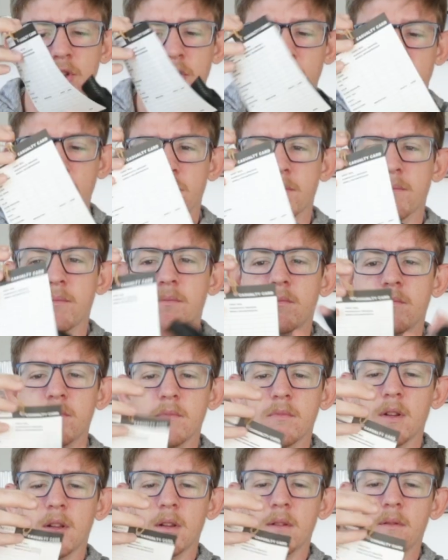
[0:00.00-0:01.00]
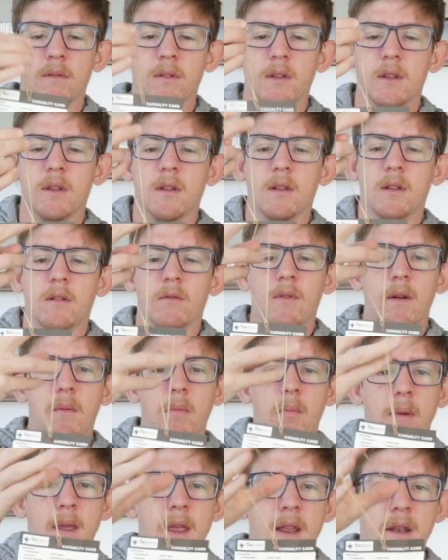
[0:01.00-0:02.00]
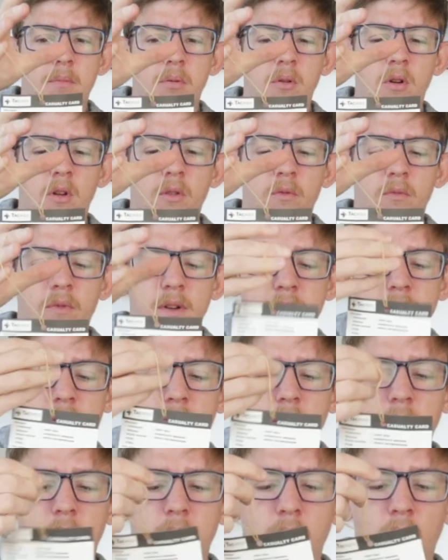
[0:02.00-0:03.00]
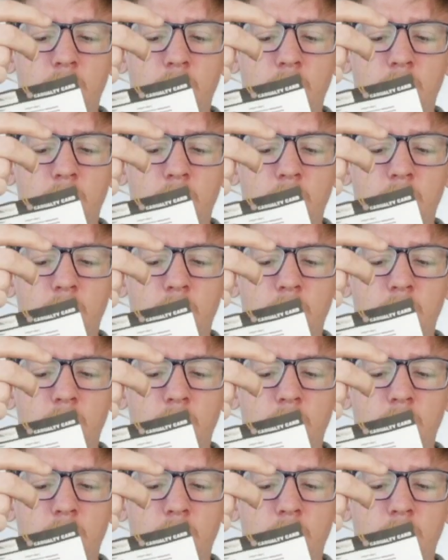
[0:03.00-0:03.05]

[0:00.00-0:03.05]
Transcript: really good. rubber band to put on the wrist of